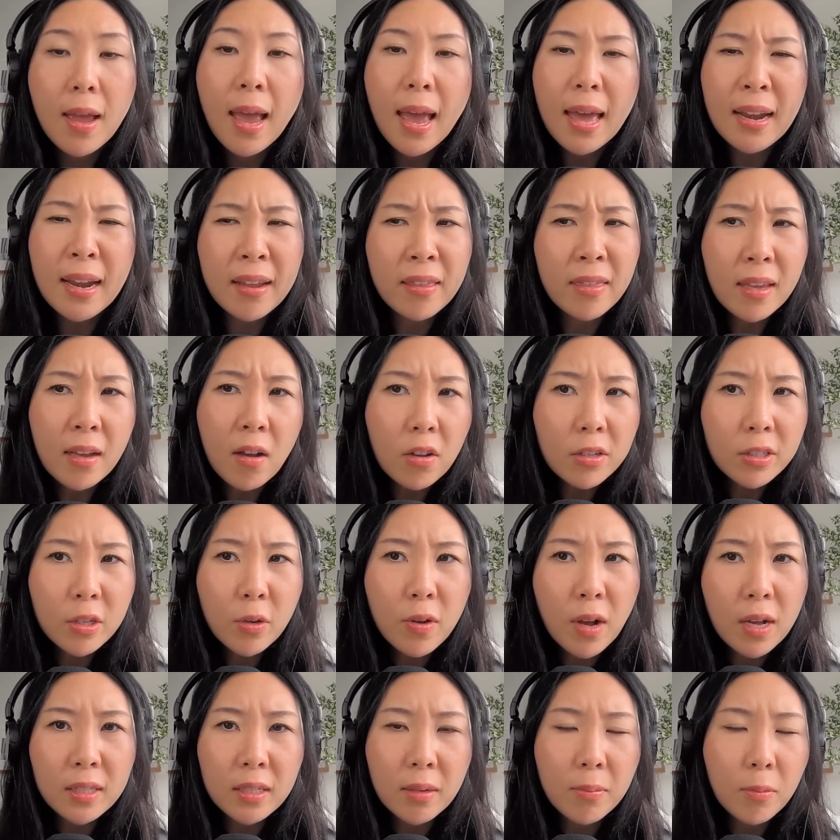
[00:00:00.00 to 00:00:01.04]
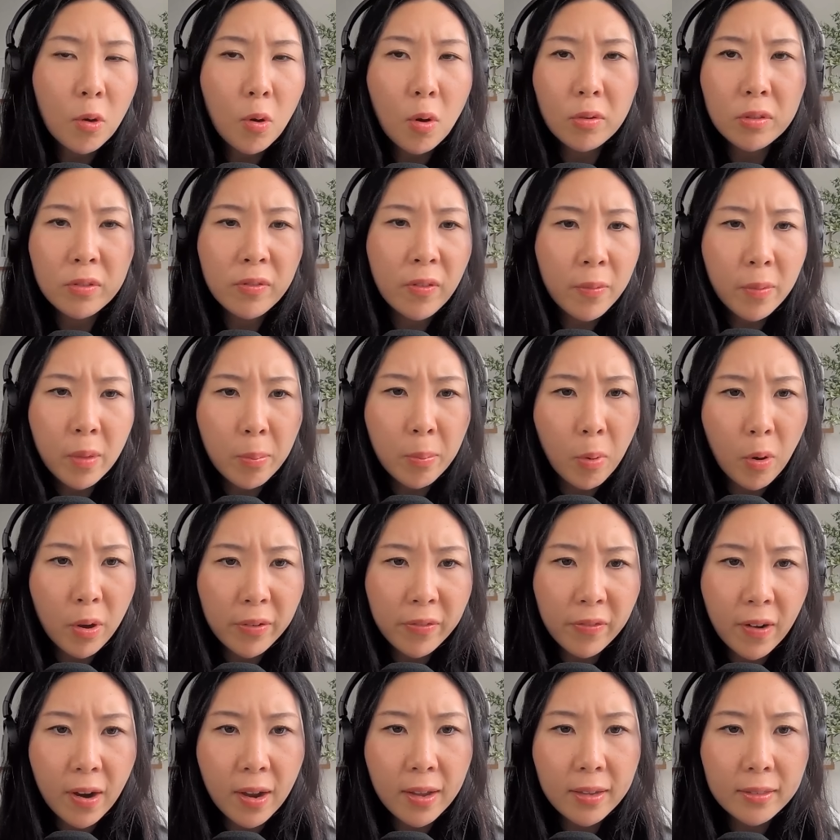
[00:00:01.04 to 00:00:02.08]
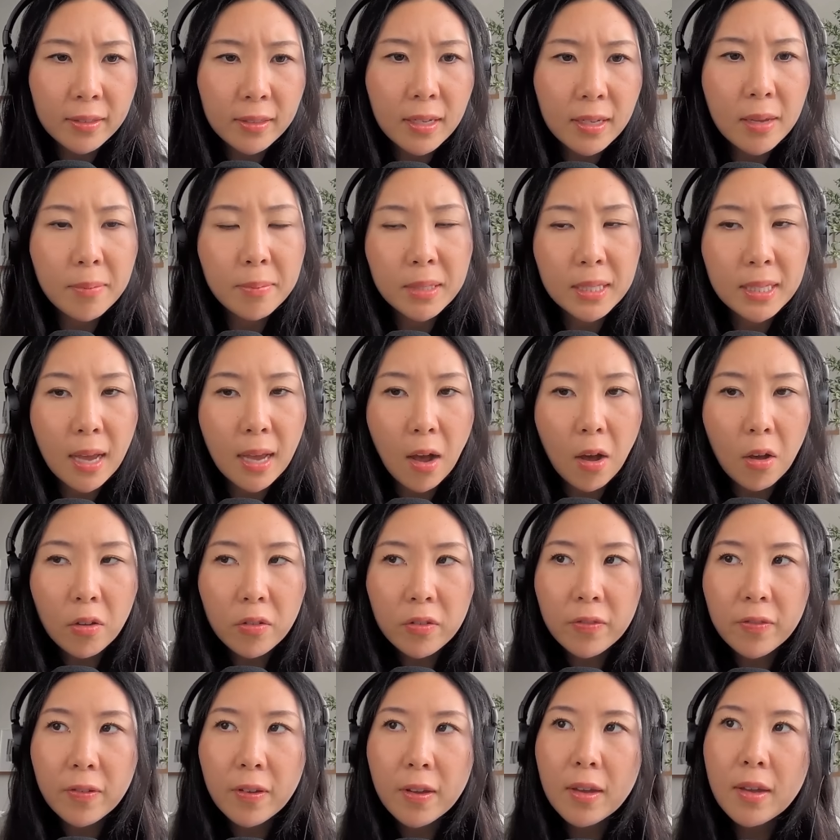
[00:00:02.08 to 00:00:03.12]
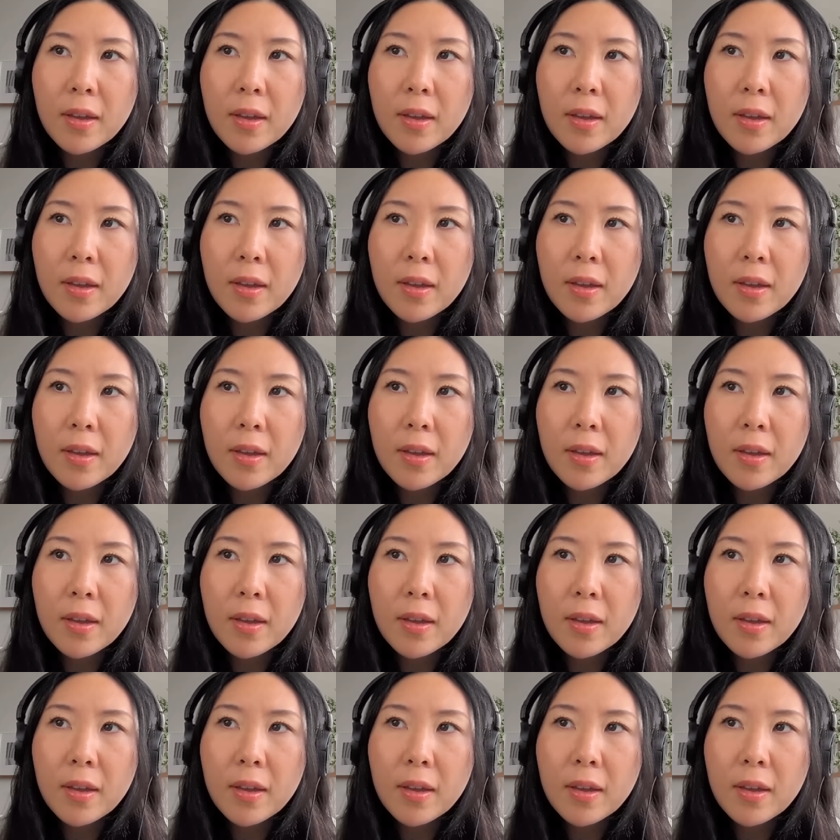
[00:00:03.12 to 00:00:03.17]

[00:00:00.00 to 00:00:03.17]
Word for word: And I think also got some quotes from the boyfriend himself.